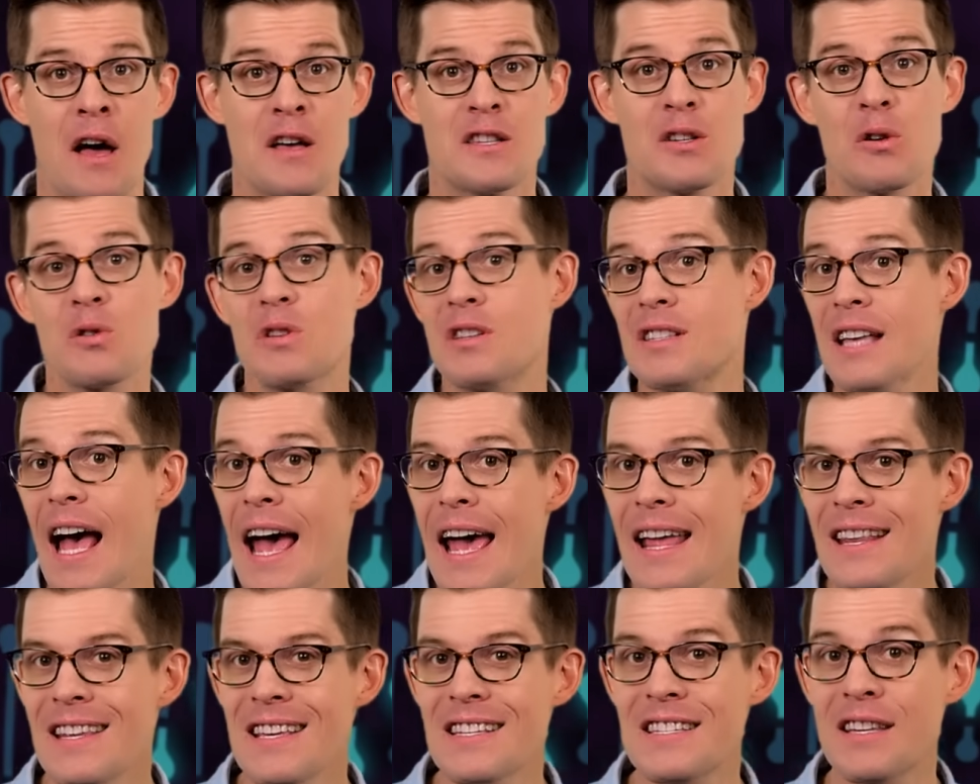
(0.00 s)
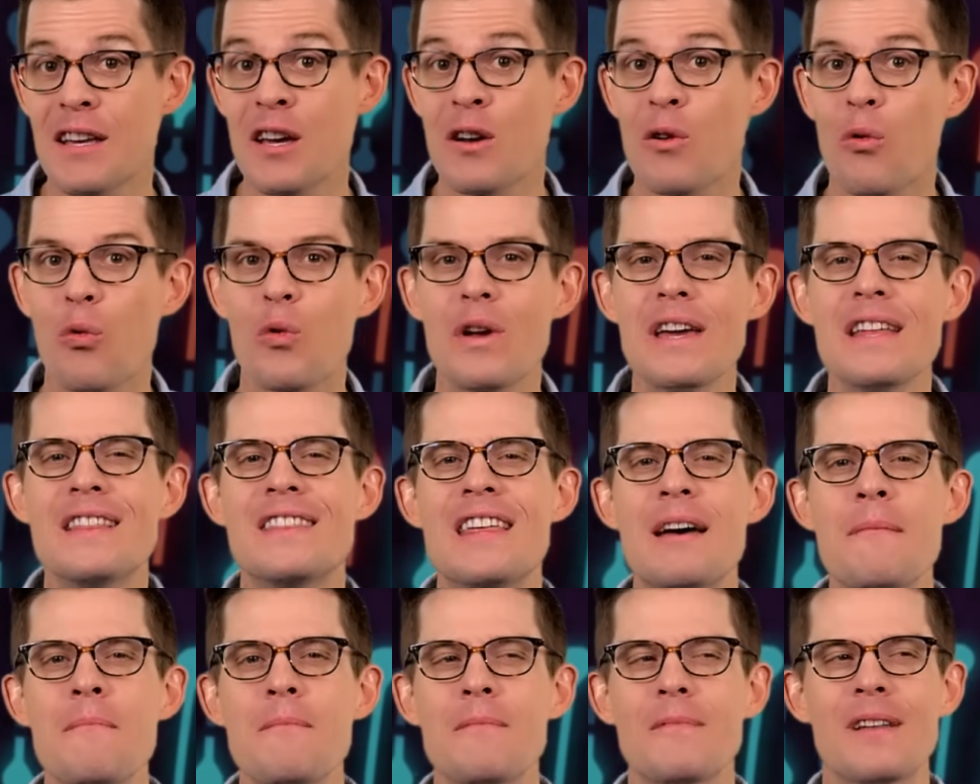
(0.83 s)
so scientists can
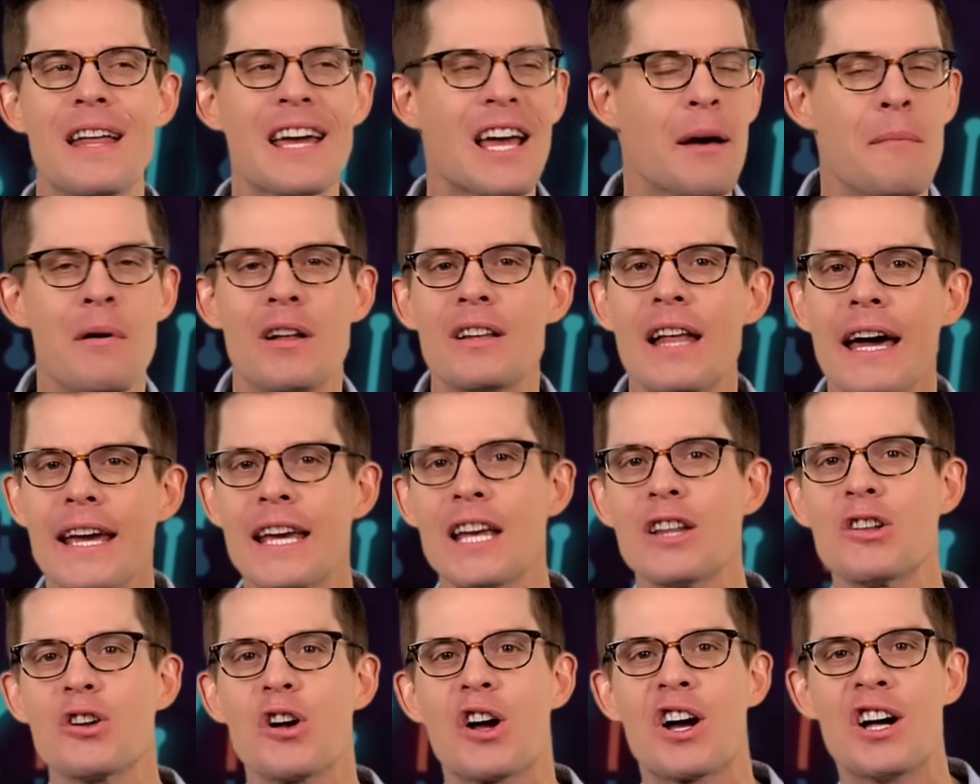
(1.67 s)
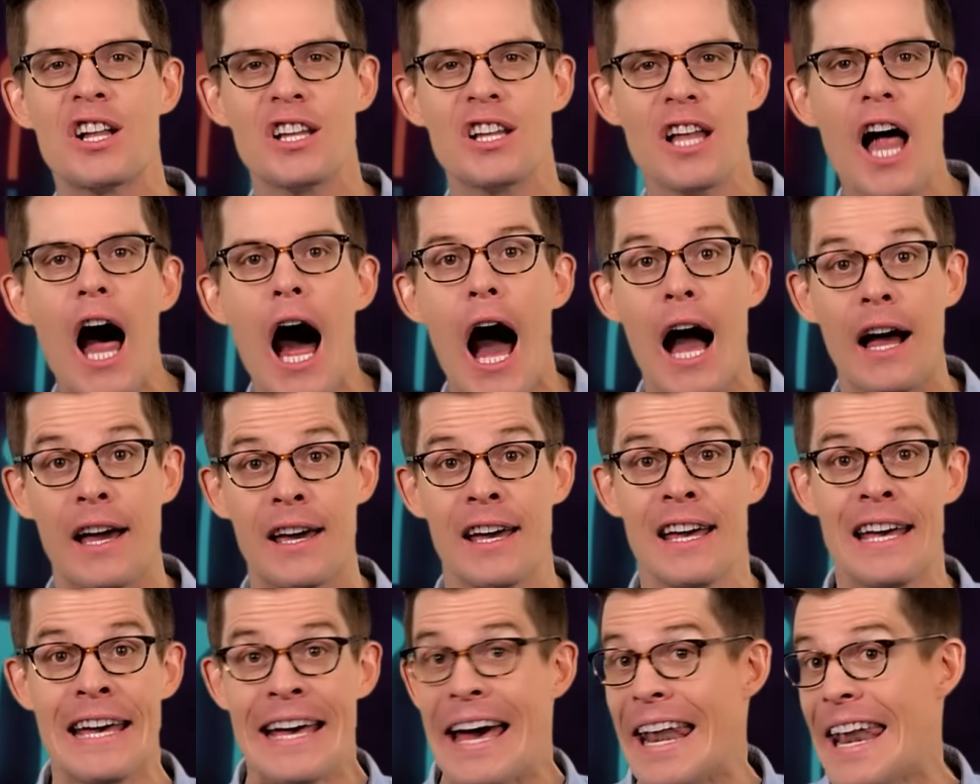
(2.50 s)
read them like a molecular clock
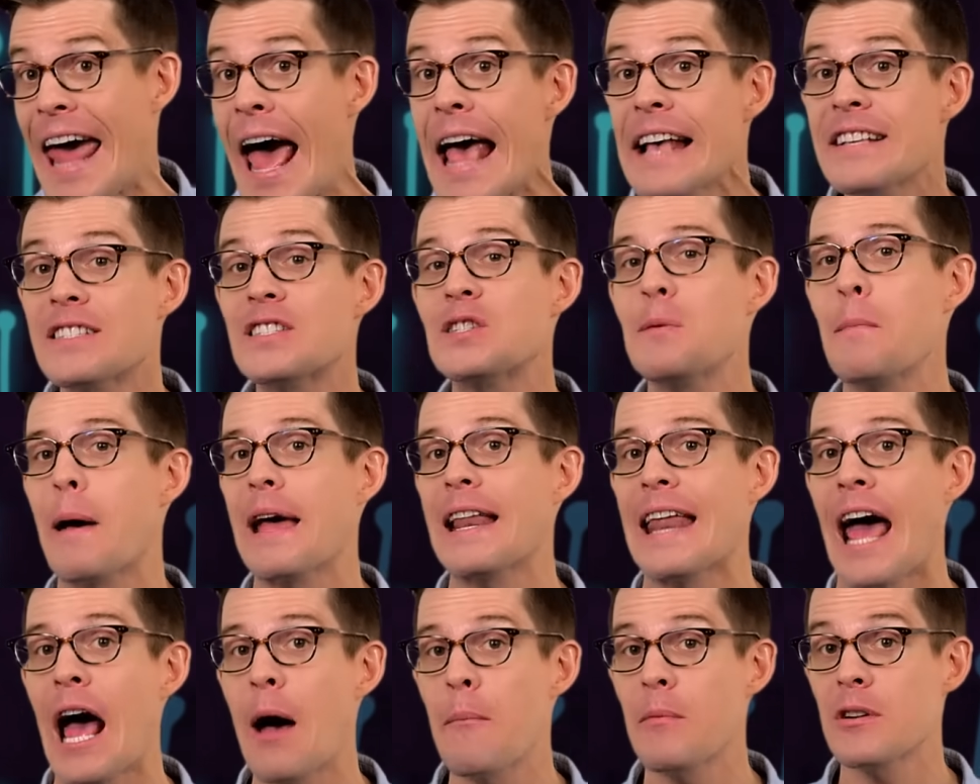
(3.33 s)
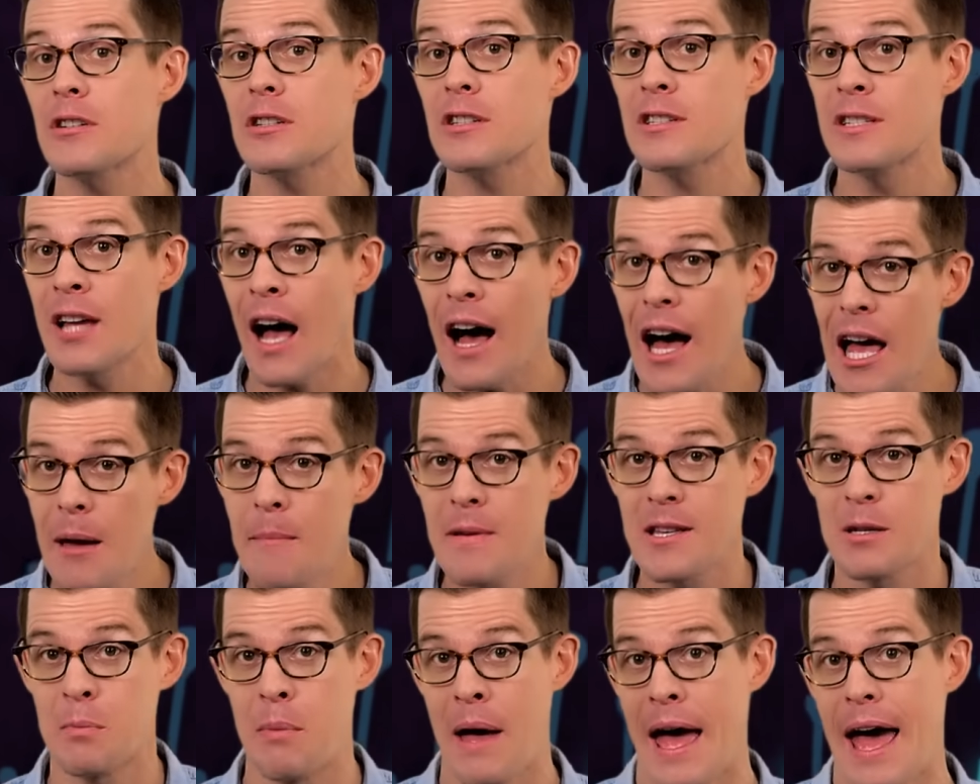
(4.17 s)
and estimate how much time
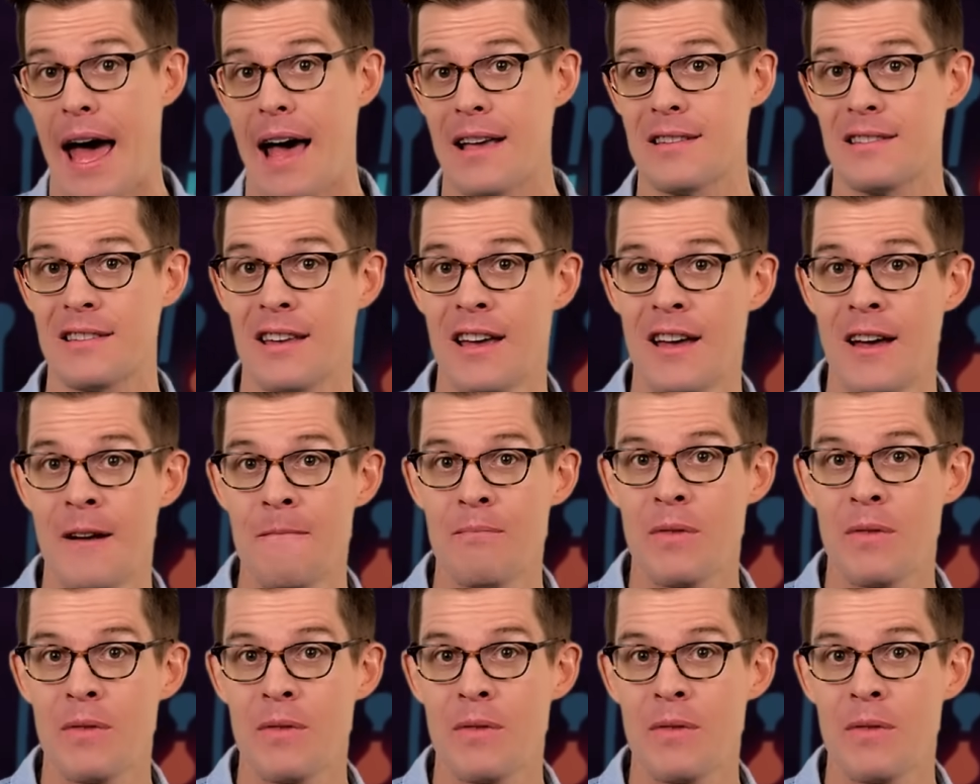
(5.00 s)
has passed.